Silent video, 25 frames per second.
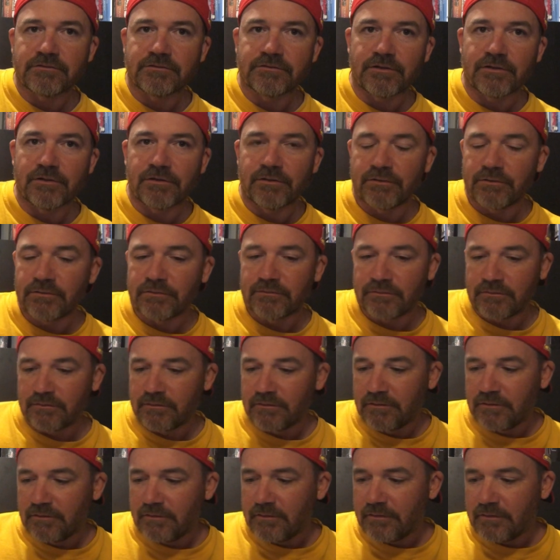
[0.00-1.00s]
So
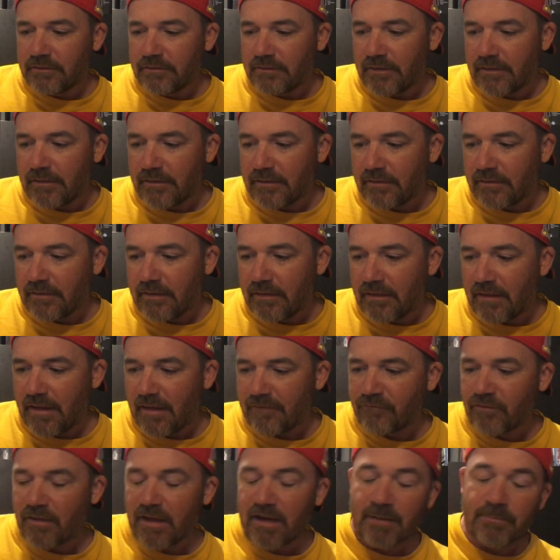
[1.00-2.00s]
I've
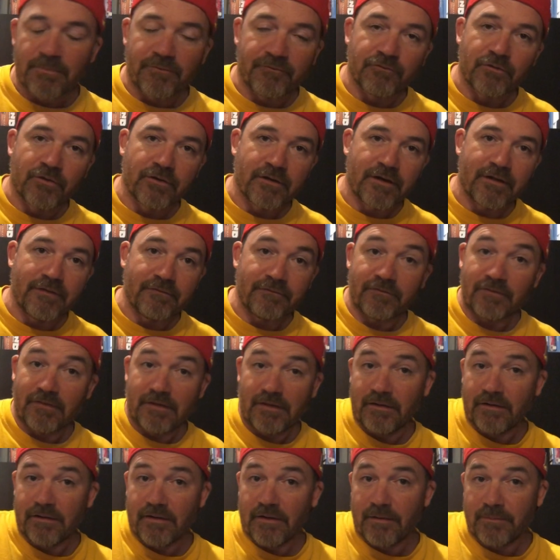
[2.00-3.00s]
ran it before and I
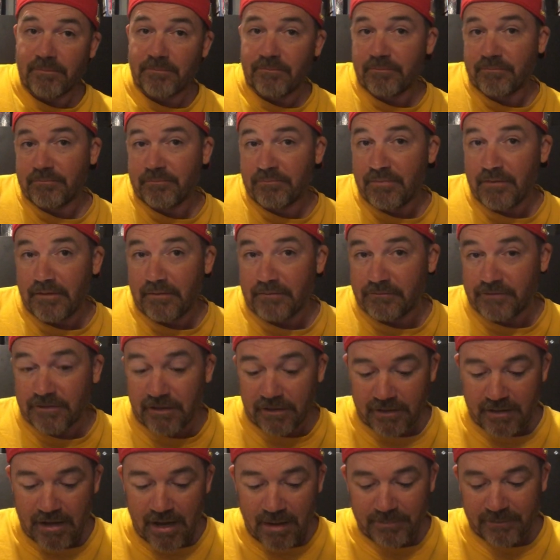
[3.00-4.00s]
ended up taking
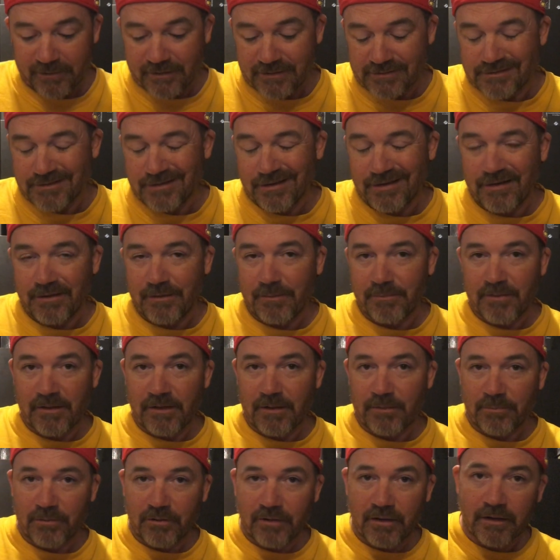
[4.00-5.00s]
it out because it ended up being a
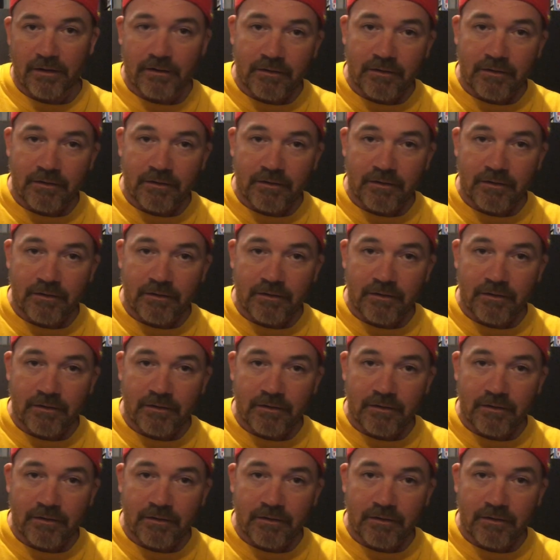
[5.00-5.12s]
brick.